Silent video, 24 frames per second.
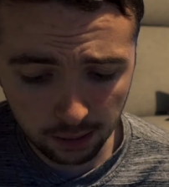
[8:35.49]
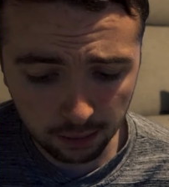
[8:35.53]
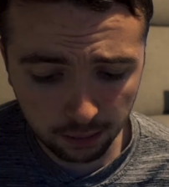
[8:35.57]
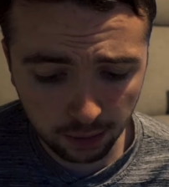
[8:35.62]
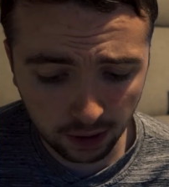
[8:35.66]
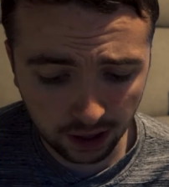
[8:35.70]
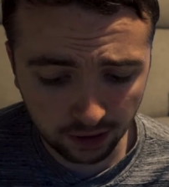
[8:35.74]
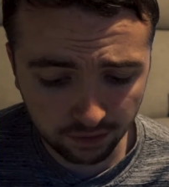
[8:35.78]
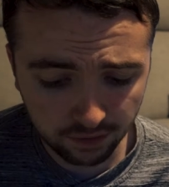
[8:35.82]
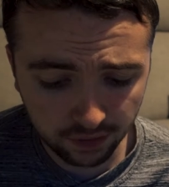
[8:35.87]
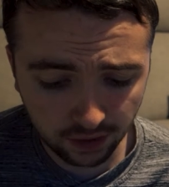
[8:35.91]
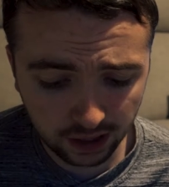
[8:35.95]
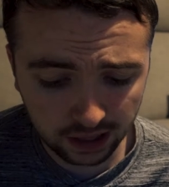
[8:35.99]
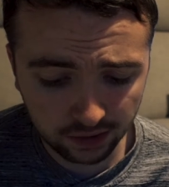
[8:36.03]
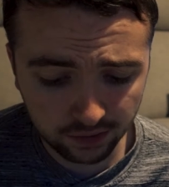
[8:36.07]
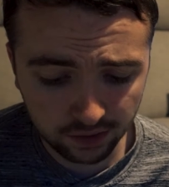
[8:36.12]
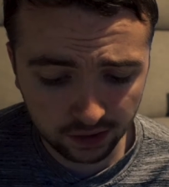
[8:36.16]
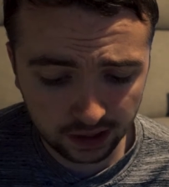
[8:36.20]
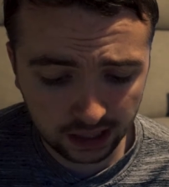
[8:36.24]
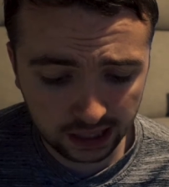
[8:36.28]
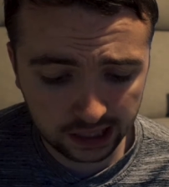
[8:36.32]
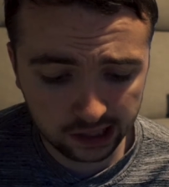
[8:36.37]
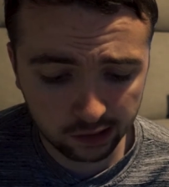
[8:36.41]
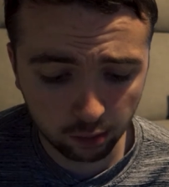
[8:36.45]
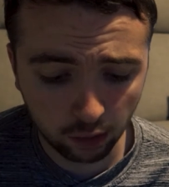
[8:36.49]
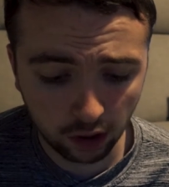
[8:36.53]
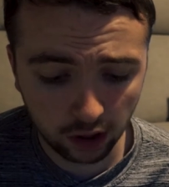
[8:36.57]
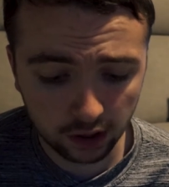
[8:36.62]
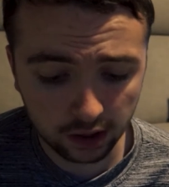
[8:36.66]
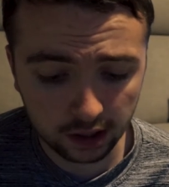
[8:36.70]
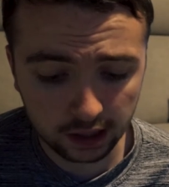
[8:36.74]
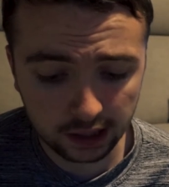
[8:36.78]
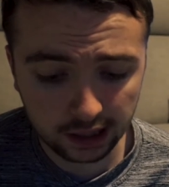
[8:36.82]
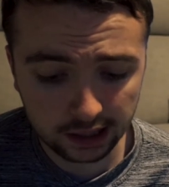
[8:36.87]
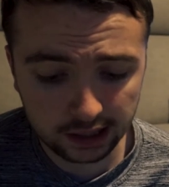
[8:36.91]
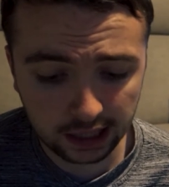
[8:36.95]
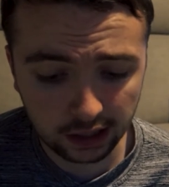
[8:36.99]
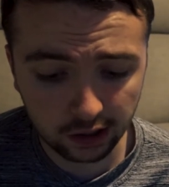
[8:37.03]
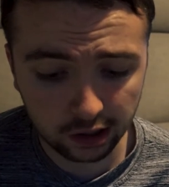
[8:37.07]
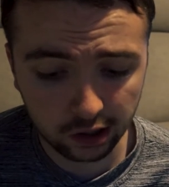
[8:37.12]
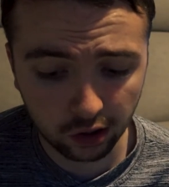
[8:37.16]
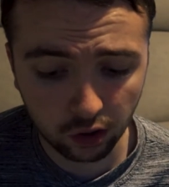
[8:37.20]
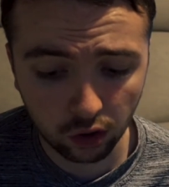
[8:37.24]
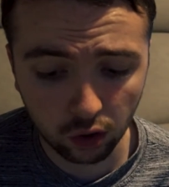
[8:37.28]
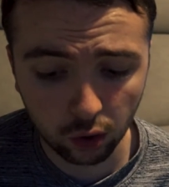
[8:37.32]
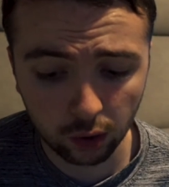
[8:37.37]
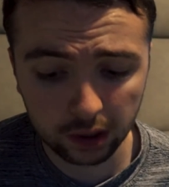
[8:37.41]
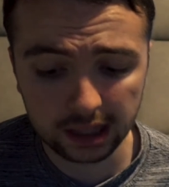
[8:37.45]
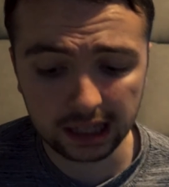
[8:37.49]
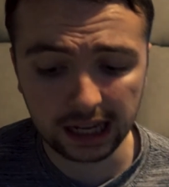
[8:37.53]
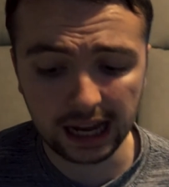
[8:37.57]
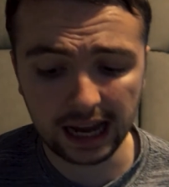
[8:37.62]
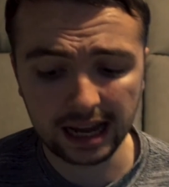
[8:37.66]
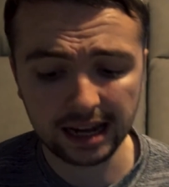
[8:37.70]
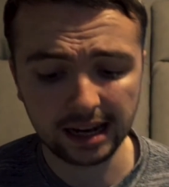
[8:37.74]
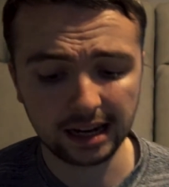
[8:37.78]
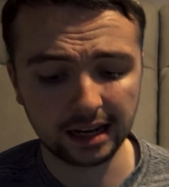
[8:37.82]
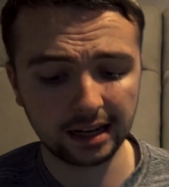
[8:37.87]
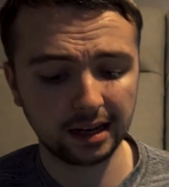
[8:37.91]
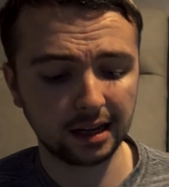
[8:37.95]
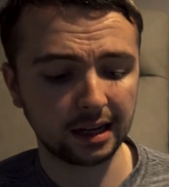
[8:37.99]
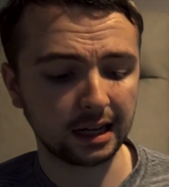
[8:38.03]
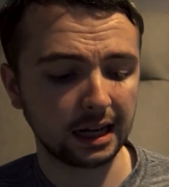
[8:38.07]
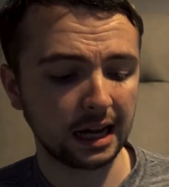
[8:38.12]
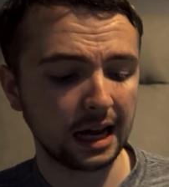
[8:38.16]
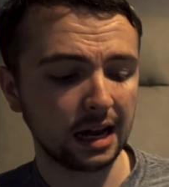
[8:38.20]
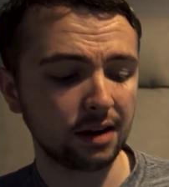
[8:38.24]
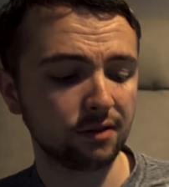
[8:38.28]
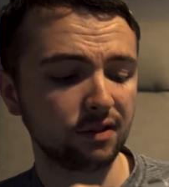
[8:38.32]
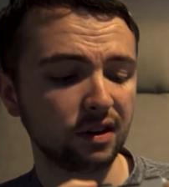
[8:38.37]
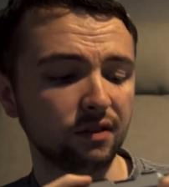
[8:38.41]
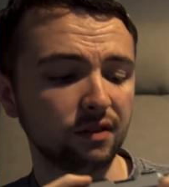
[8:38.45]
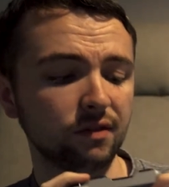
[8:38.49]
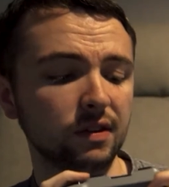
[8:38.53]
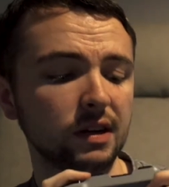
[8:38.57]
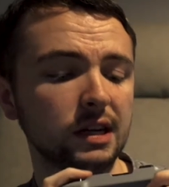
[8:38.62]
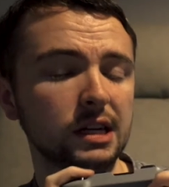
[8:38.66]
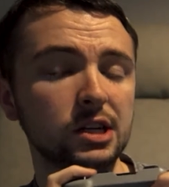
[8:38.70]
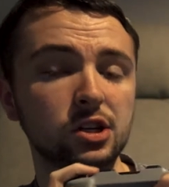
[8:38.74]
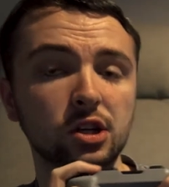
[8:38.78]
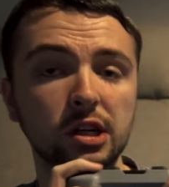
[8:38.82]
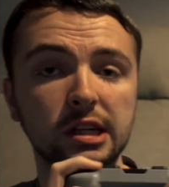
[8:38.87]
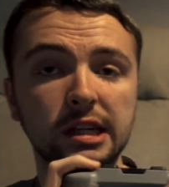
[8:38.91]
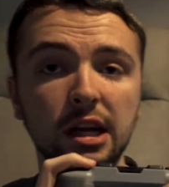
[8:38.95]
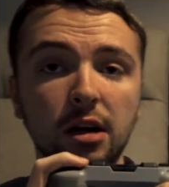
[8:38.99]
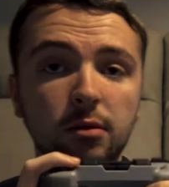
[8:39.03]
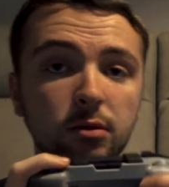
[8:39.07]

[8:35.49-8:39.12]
But I feel like for this one, the antennas are already in it, like everything is just there.